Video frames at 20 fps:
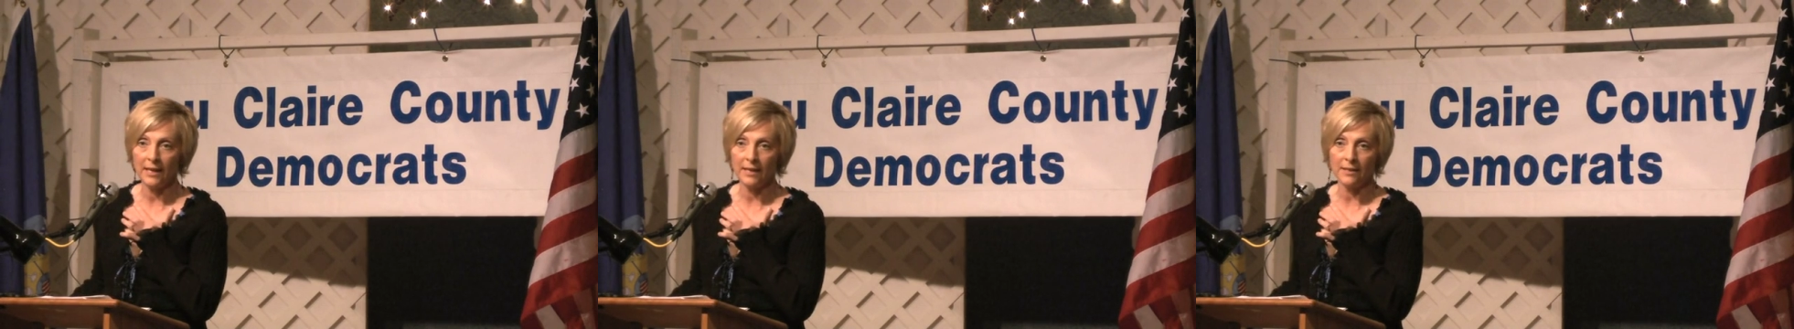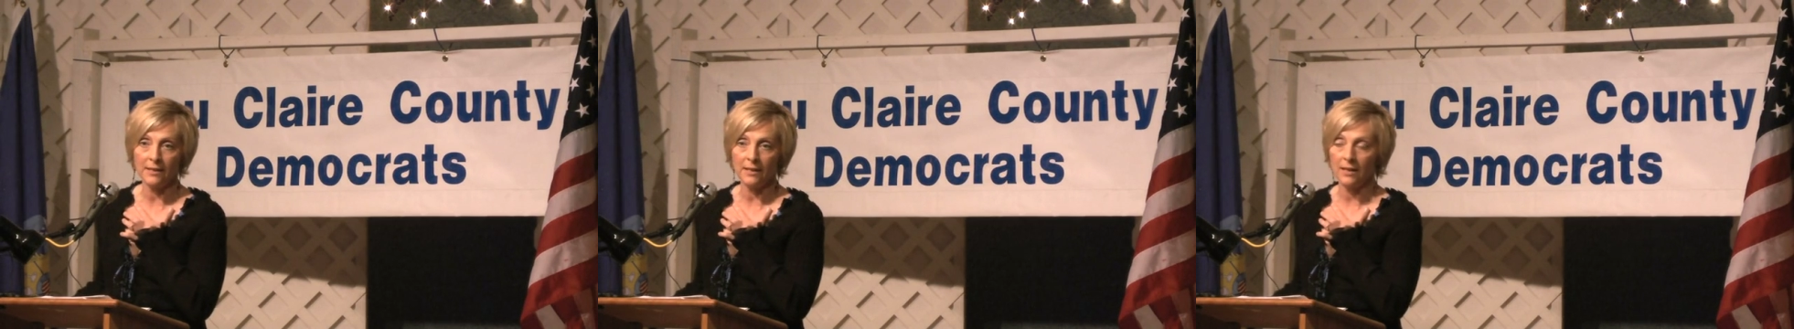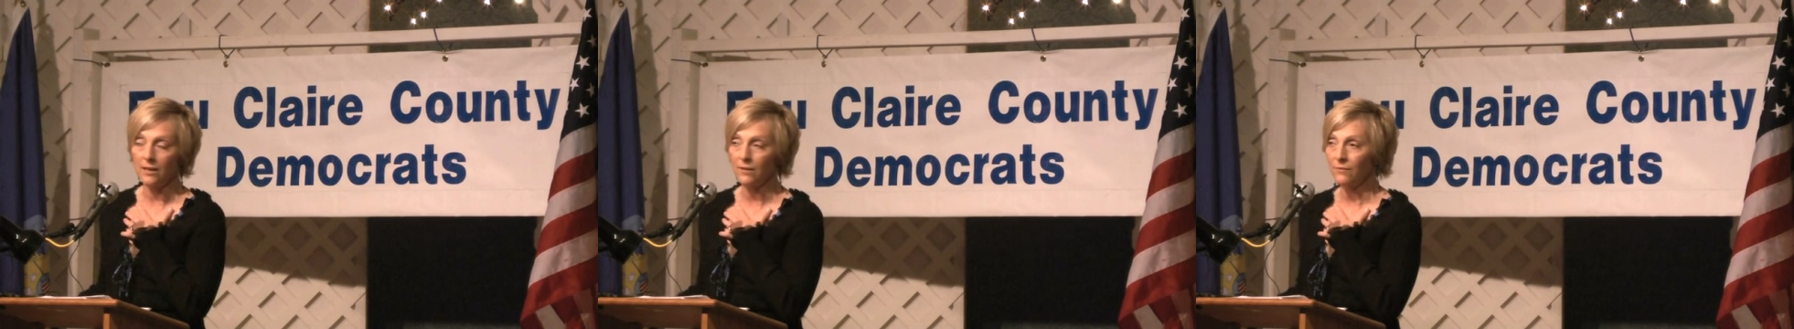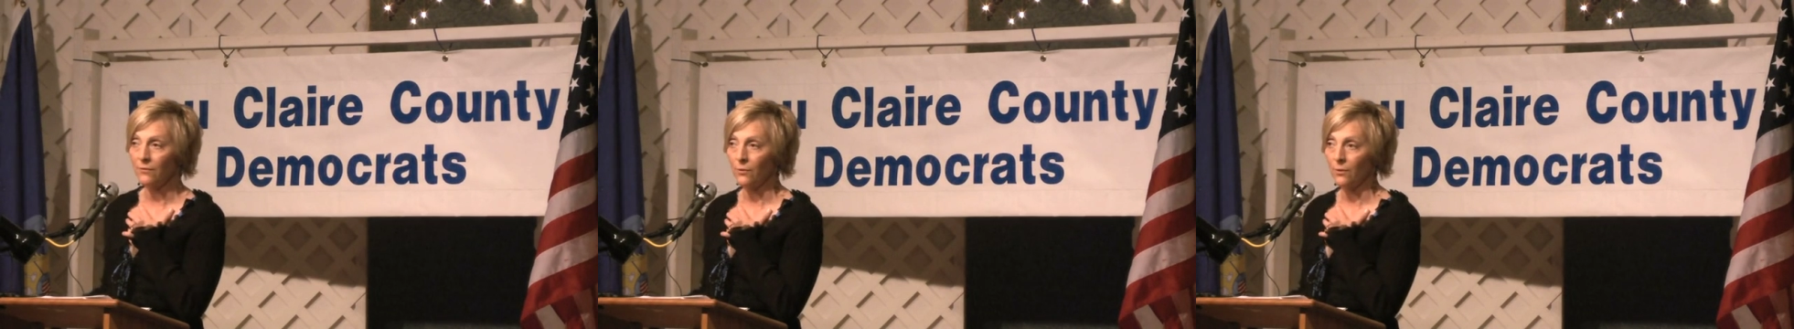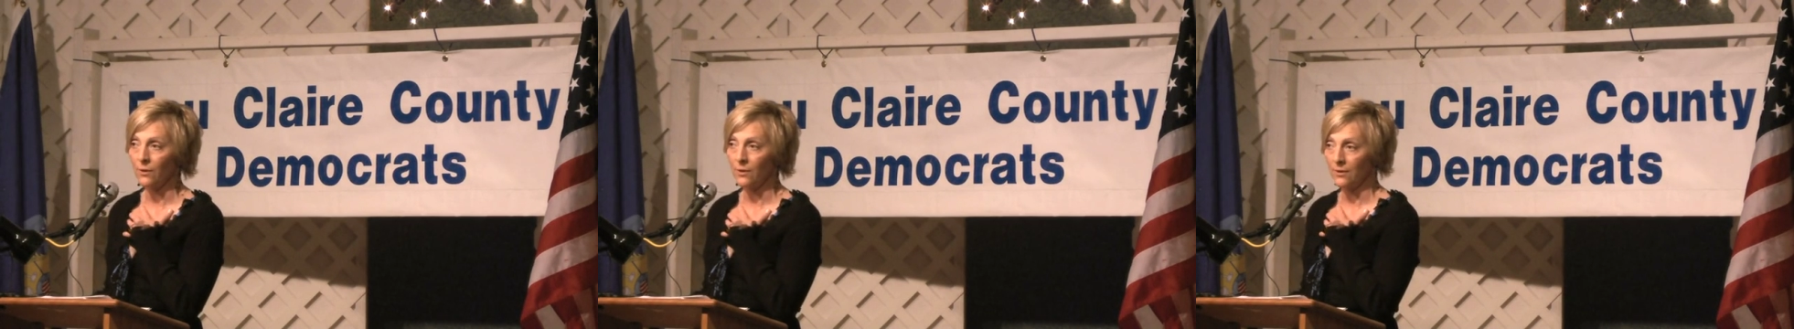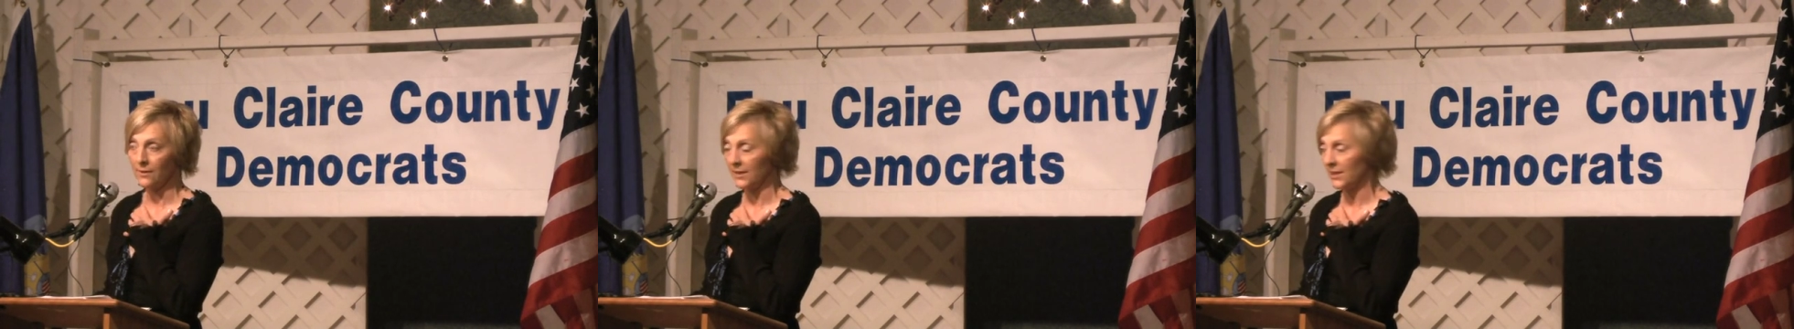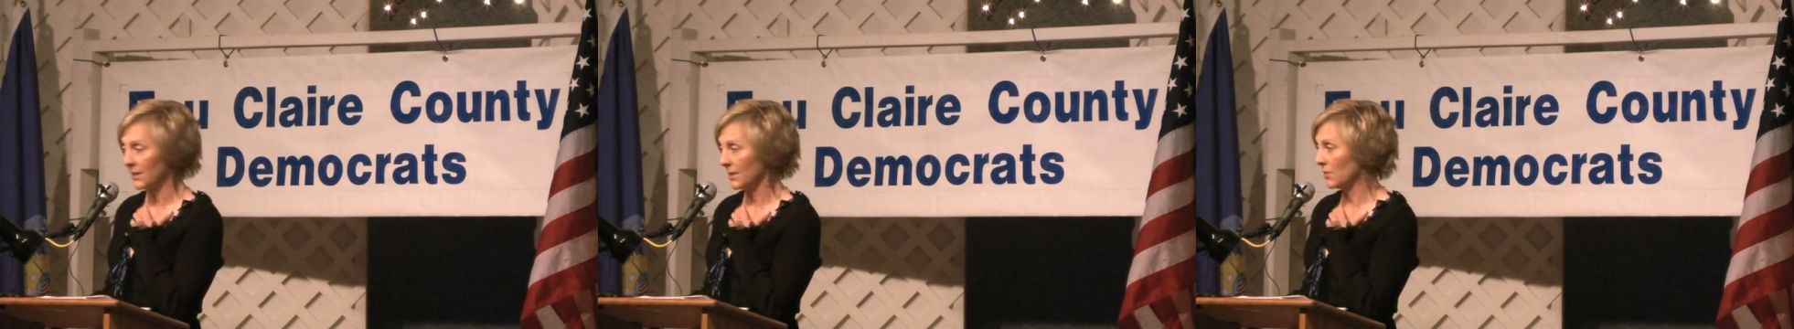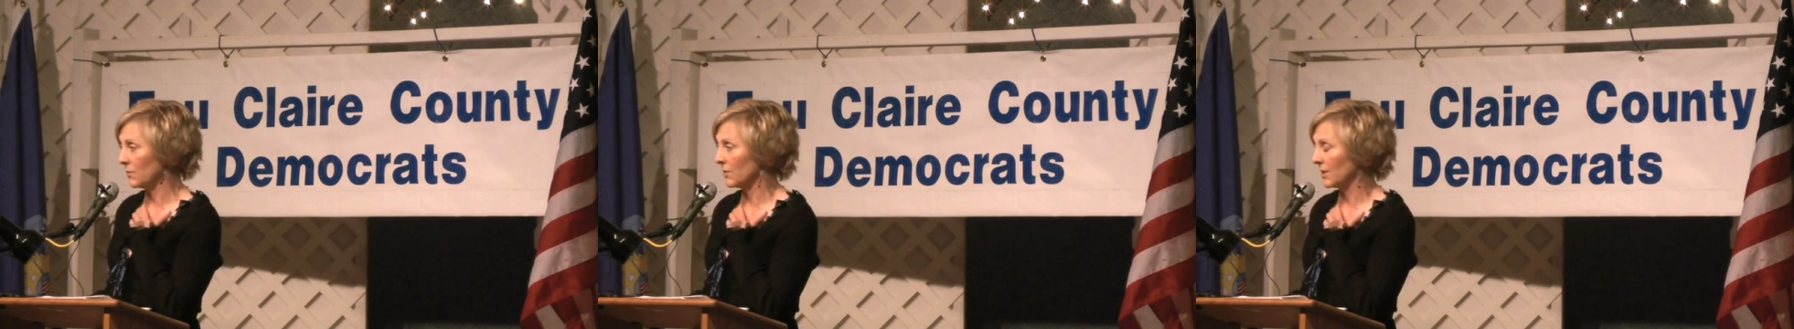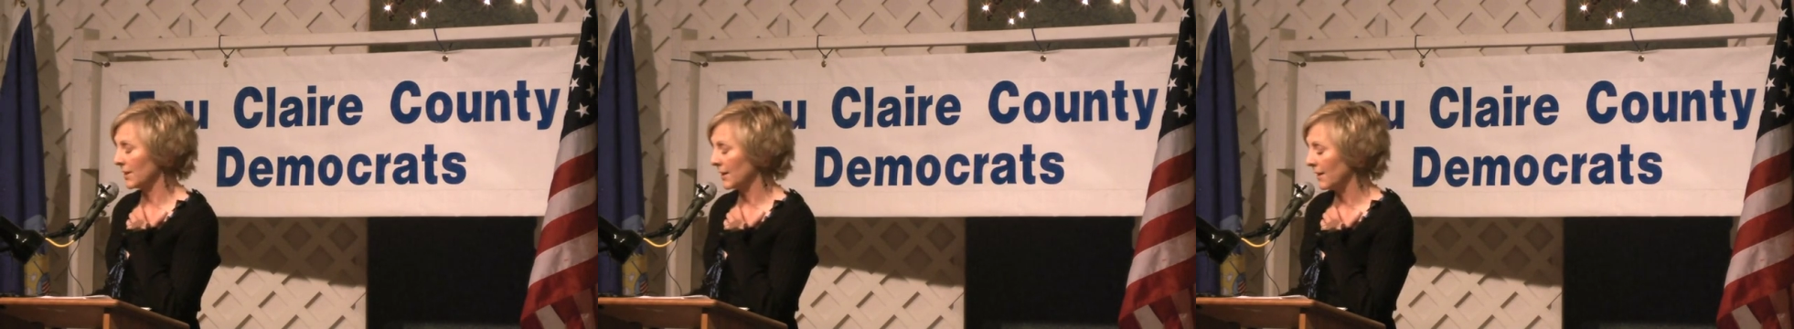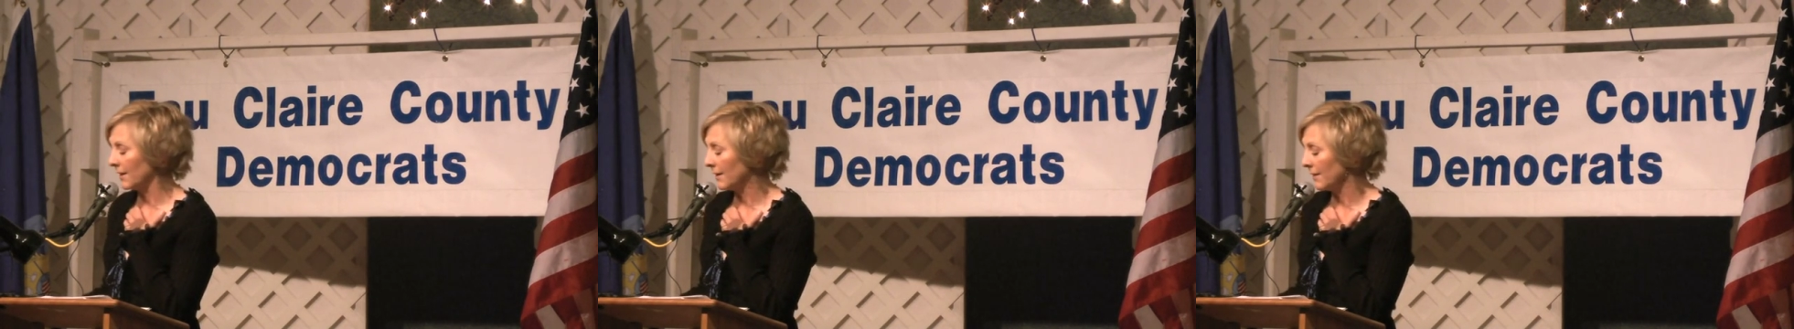candidate for the
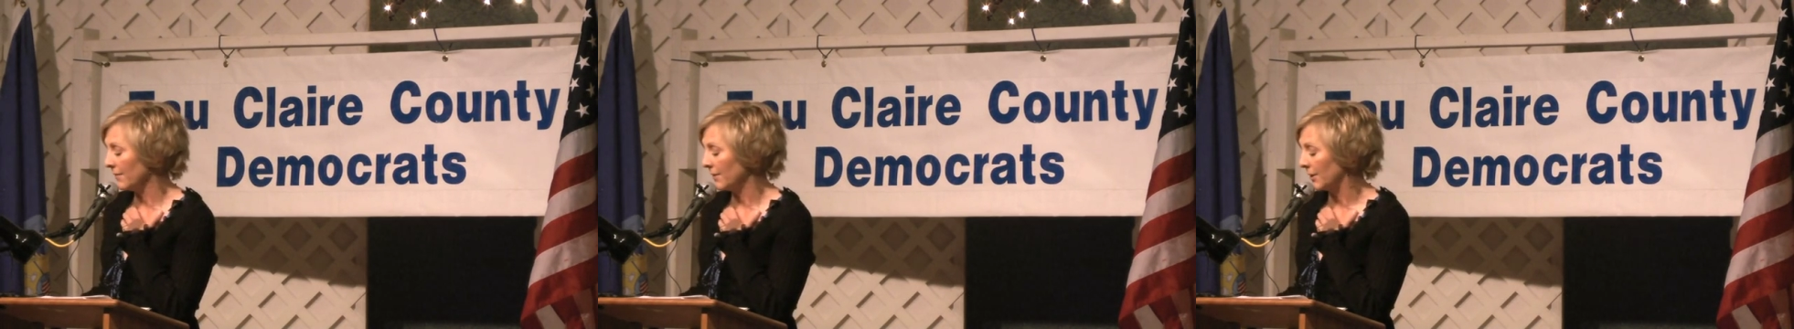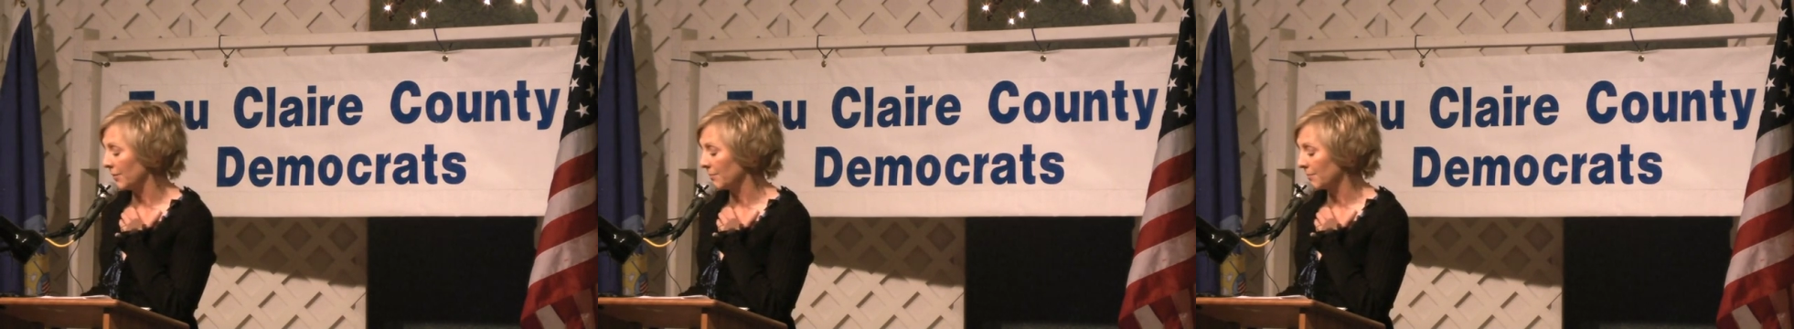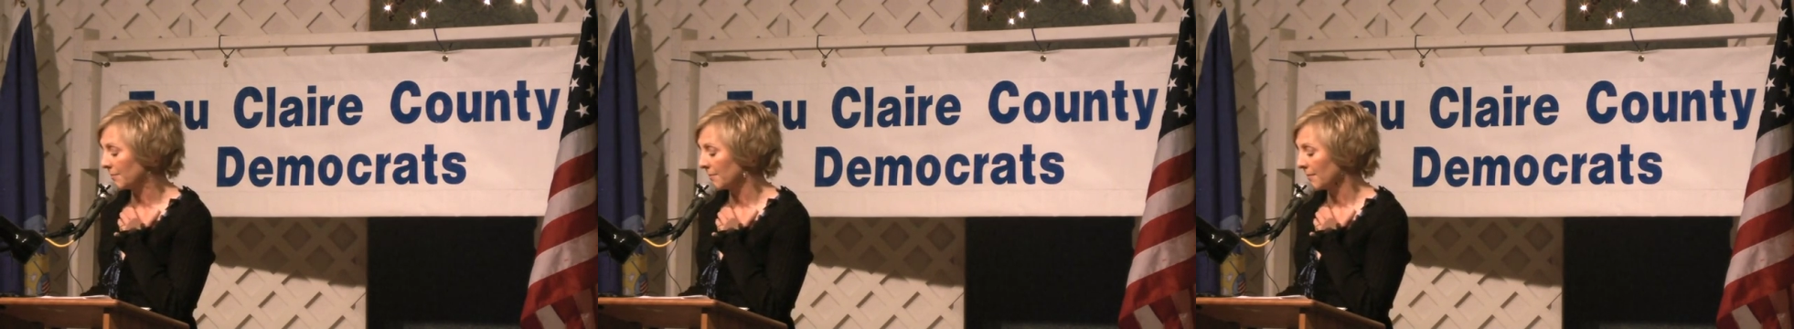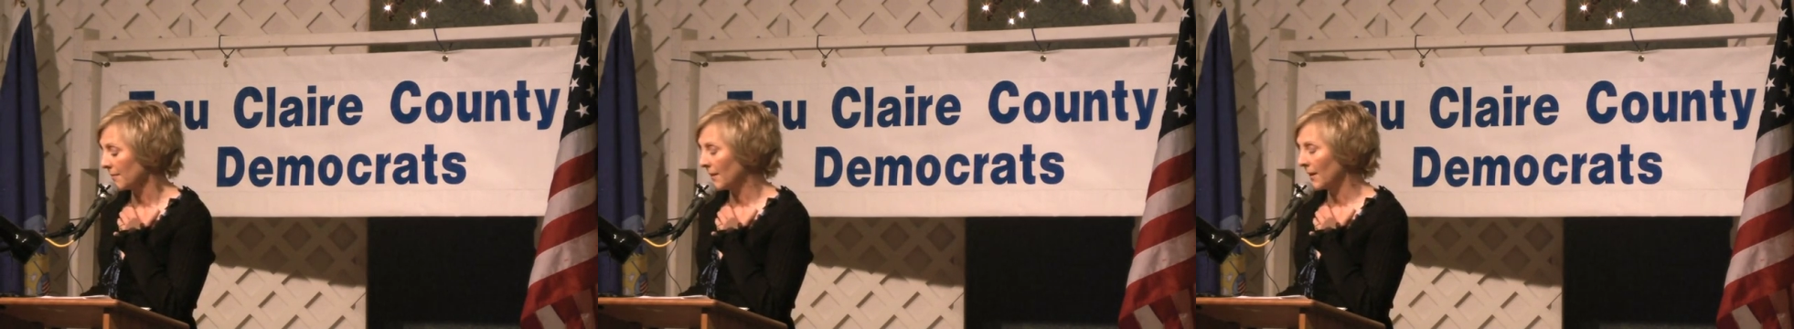district I live in.